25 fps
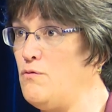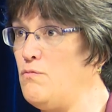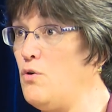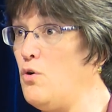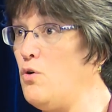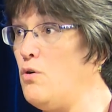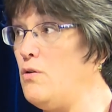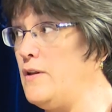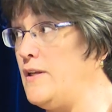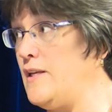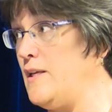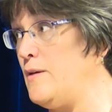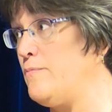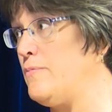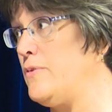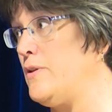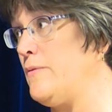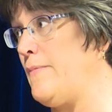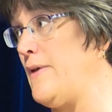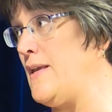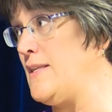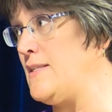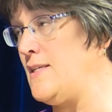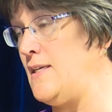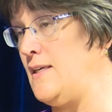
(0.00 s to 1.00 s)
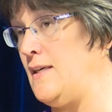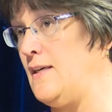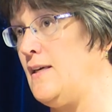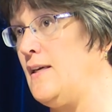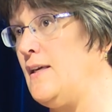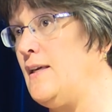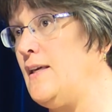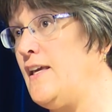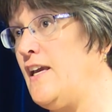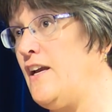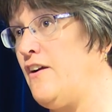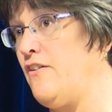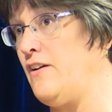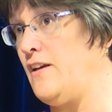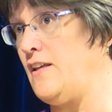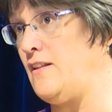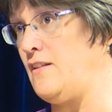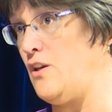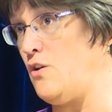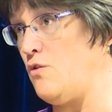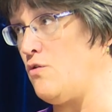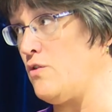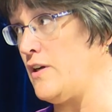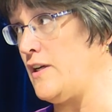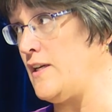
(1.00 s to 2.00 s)
role in implementing it and carrying
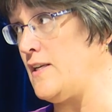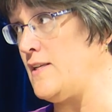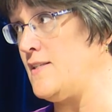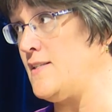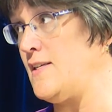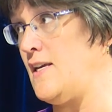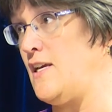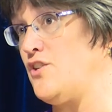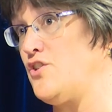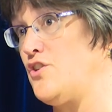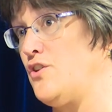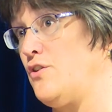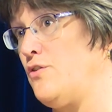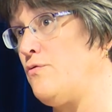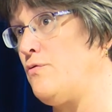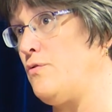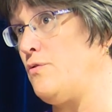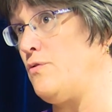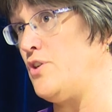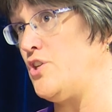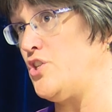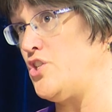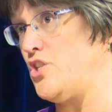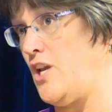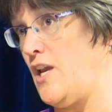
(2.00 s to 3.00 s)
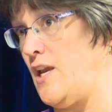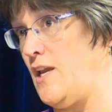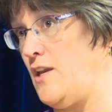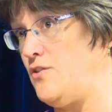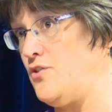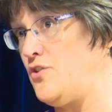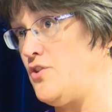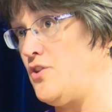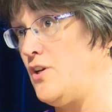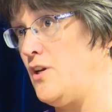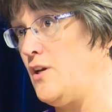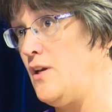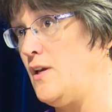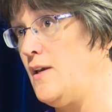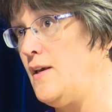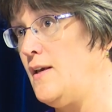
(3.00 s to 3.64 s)
the organization through the change?